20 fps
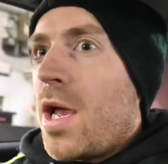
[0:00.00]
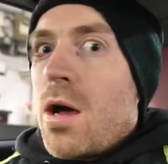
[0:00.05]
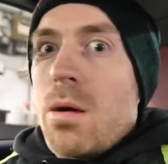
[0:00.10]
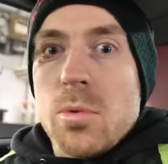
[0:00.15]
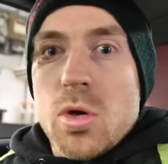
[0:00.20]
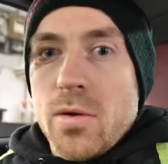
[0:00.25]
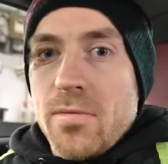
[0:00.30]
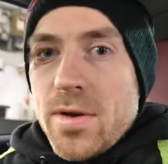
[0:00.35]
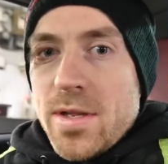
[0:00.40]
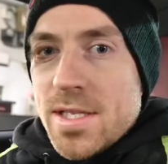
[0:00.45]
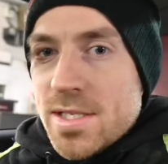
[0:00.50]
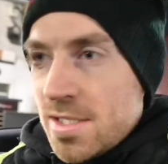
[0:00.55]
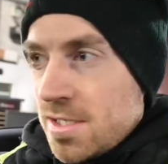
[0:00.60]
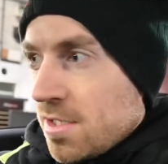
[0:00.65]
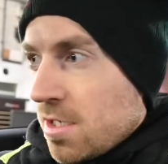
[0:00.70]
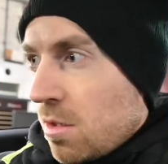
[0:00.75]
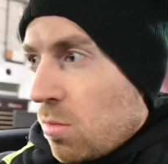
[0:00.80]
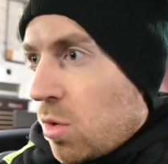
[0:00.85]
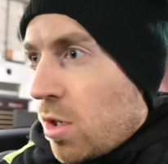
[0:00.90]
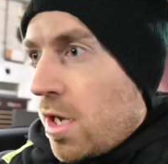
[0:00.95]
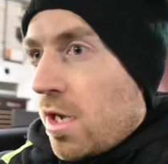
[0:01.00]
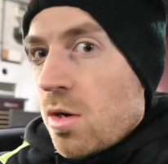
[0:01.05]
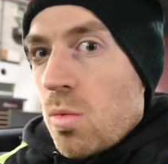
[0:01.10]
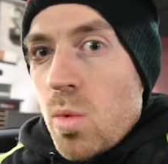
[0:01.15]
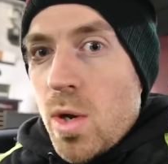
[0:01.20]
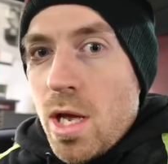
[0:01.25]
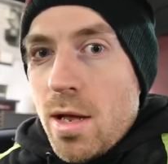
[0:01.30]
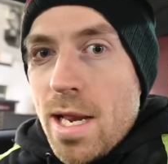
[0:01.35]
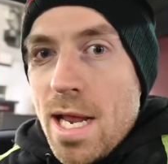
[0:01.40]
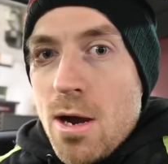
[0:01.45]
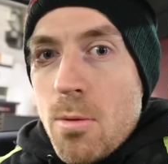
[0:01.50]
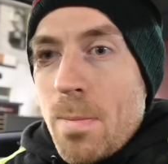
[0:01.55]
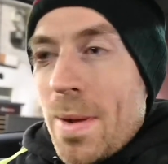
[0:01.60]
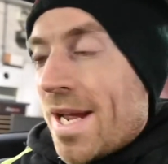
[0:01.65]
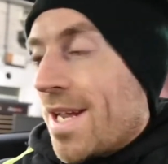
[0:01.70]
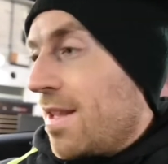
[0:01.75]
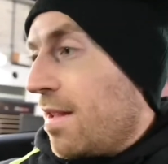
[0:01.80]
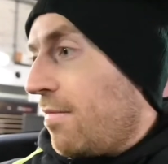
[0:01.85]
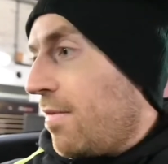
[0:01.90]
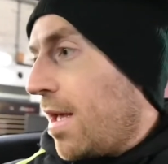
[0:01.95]
I'm confident this is going to work. We are now
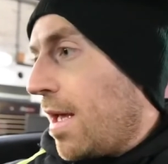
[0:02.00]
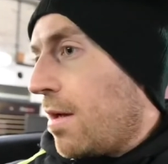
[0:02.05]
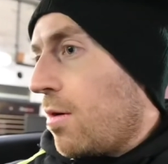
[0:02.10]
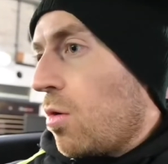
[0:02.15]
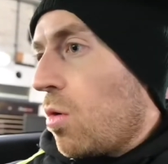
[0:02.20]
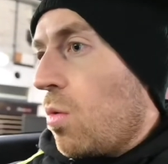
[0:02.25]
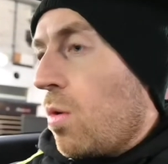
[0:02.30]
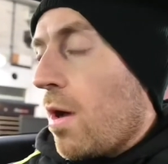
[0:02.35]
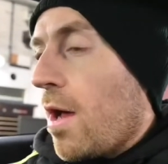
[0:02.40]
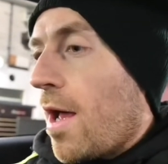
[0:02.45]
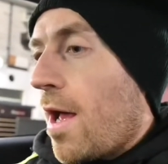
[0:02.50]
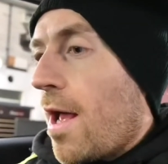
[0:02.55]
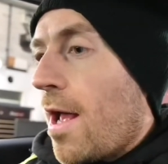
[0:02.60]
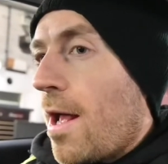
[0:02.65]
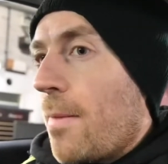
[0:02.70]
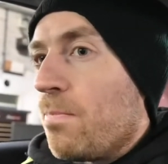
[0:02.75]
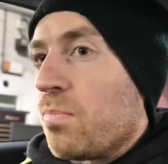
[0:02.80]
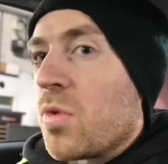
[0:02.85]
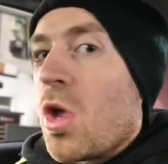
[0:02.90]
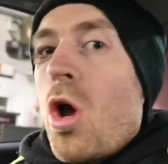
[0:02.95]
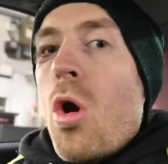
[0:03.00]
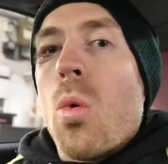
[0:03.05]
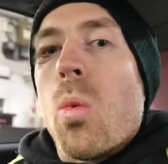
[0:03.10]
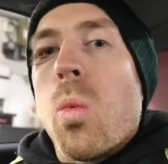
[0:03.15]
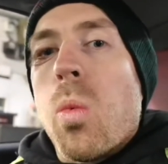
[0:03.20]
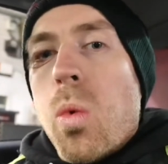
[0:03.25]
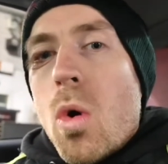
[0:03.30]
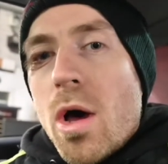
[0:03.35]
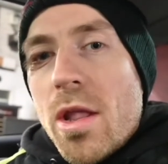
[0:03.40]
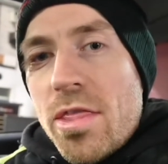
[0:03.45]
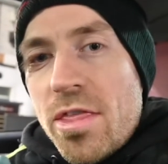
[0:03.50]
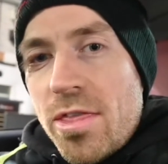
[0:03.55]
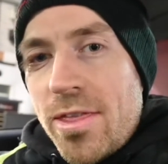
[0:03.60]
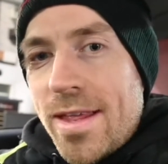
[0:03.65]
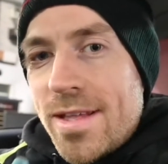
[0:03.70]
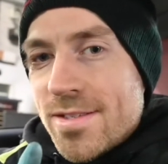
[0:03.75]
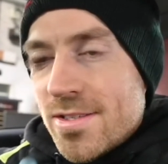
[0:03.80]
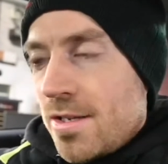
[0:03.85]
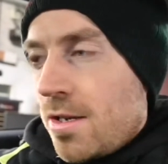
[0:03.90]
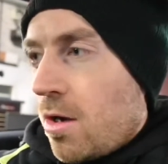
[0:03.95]
back in the vehicle. One
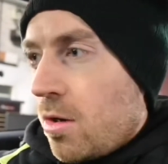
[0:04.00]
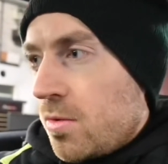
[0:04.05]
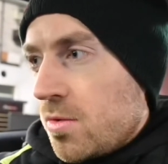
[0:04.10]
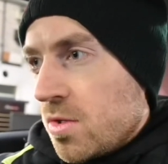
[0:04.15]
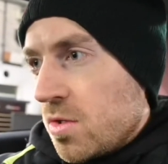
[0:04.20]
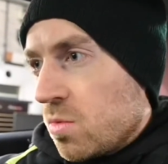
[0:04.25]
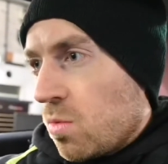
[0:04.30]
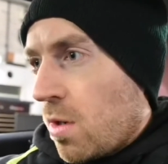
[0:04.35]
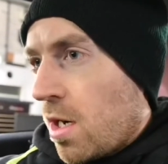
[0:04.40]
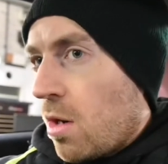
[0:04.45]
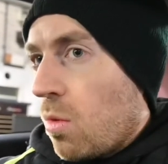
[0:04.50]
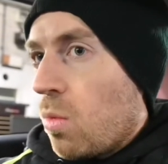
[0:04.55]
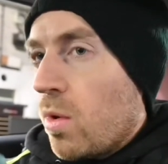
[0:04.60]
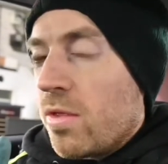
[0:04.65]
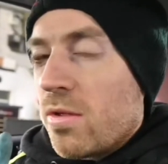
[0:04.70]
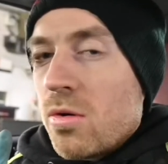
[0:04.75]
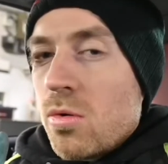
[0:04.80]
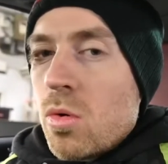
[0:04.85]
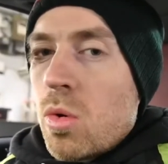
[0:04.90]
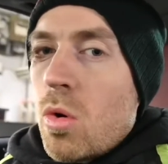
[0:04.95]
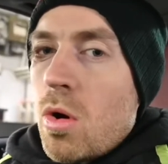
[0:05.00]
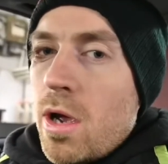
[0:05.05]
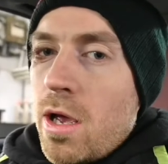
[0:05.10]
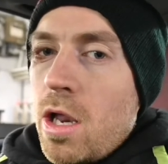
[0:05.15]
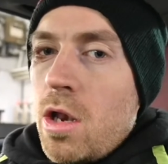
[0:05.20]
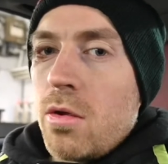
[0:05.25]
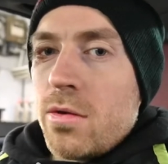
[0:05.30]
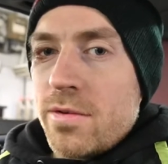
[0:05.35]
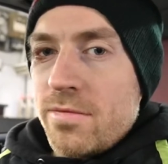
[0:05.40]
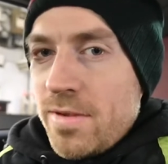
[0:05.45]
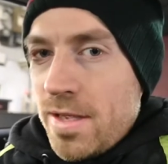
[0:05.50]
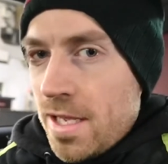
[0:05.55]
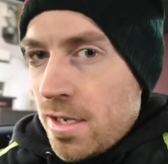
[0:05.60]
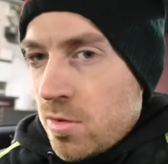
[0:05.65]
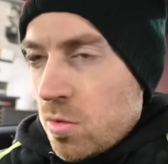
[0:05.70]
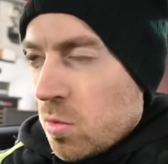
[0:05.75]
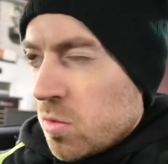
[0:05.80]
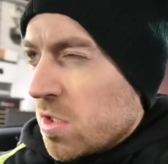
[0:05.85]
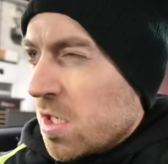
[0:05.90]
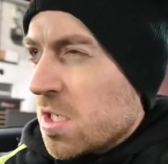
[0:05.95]
thing to note as well, with quite a lot of
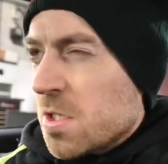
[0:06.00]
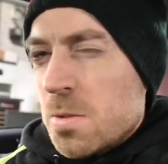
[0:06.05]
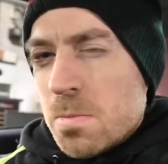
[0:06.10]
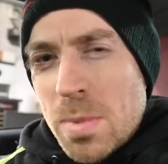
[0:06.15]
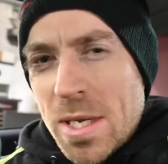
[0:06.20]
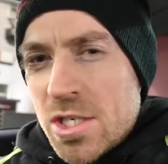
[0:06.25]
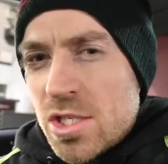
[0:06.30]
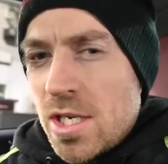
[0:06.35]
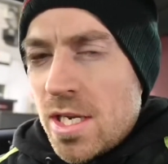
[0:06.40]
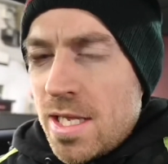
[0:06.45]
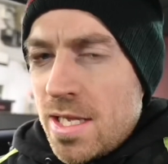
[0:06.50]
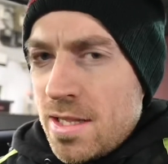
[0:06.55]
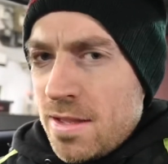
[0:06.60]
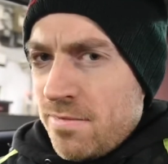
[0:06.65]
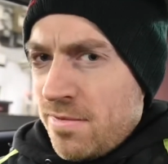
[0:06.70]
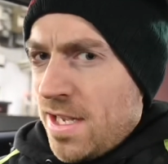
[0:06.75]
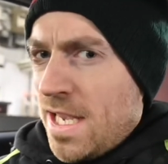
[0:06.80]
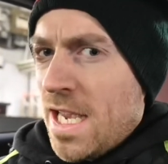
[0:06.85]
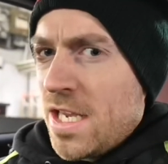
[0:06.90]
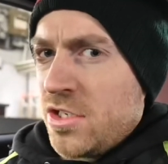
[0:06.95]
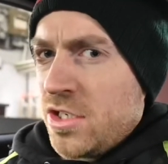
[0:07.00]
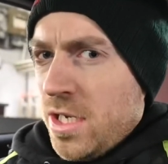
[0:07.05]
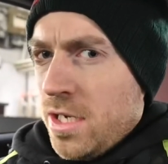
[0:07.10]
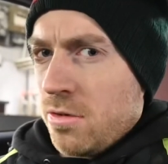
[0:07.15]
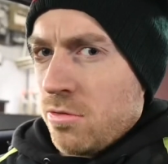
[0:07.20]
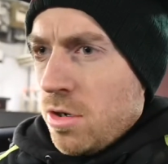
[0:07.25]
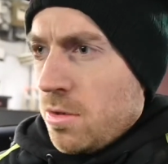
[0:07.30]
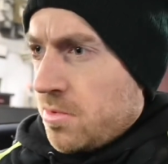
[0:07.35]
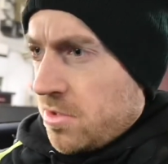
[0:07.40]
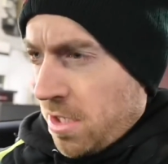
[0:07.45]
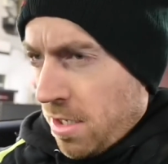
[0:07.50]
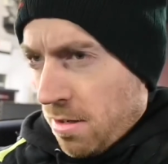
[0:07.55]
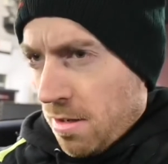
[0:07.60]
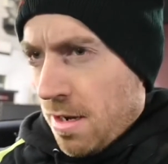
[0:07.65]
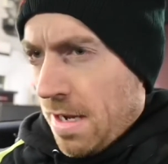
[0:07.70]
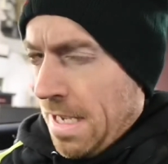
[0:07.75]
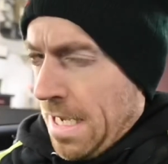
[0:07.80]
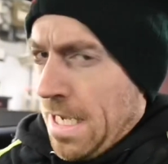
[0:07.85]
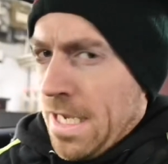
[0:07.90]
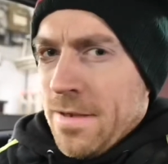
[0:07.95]
vehicles, especially the VAG groups, so
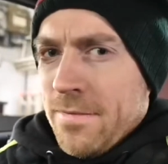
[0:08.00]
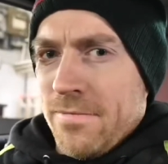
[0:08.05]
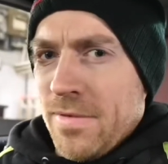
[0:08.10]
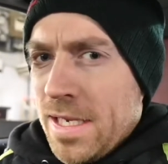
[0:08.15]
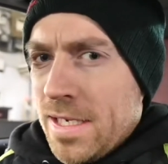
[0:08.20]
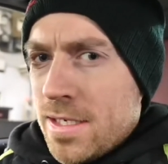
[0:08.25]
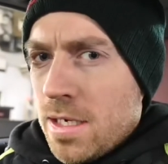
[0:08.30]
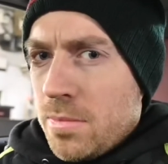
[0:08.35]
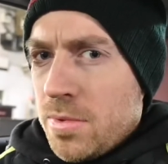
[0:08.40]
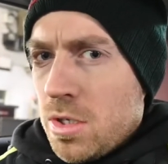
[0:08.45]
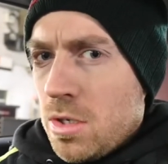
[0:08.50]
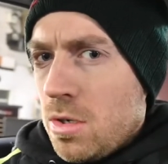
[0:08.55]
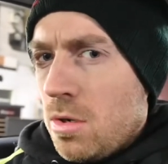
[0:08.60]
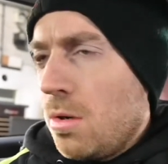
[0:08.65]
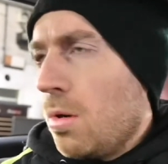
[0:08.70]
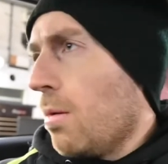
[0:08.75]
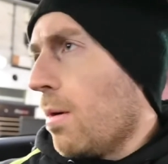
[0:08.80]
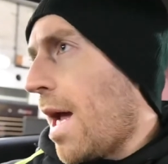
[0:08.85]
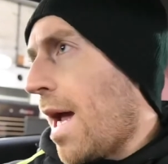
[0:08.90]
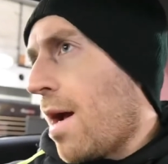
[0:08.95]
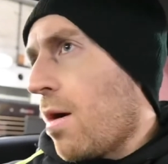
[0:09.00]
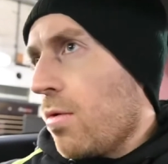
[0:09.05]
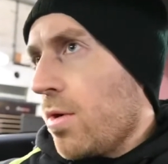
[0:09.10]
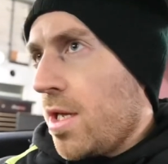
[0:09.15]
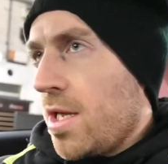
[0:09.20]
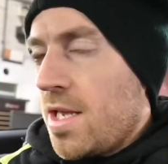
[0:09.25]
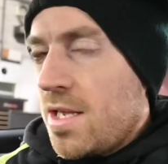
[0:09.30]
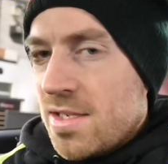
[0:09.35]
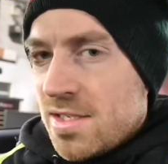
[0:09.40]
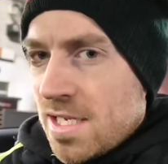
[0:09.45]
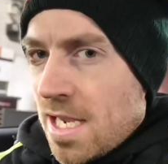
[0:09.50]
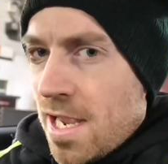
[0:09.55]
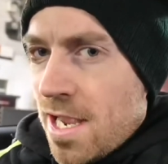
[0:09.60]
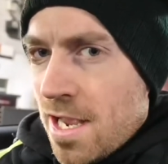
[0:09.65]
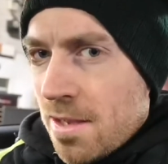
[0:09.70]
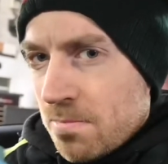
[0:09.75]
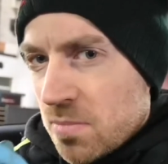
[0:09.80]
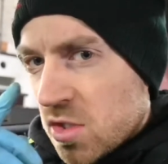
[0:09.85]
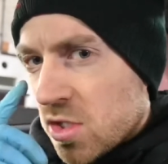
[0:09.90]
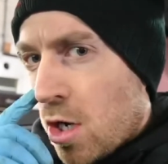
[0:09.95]
like VW, Audi,
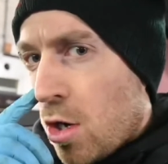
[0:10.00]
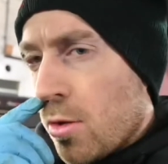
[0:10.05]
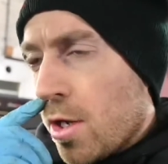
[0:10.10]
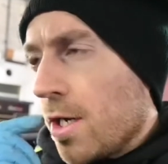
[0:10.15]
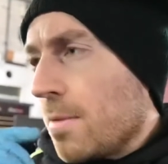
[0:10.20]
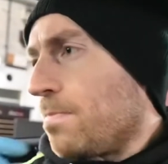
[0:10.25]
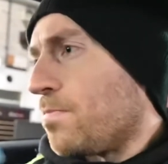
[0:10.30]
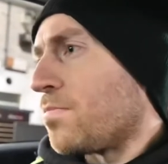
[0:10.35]
Seat, Skoda,